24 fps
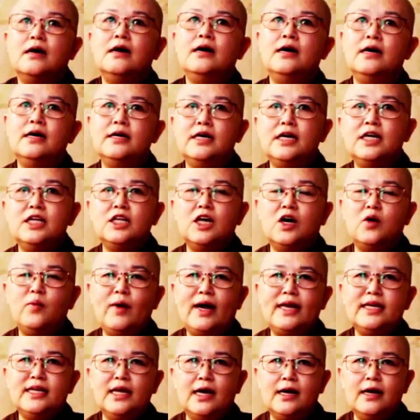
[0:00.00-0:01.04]

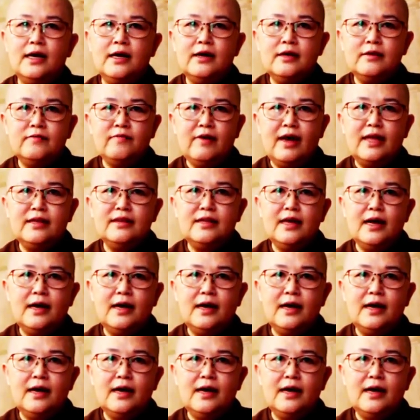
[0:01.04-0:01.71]
when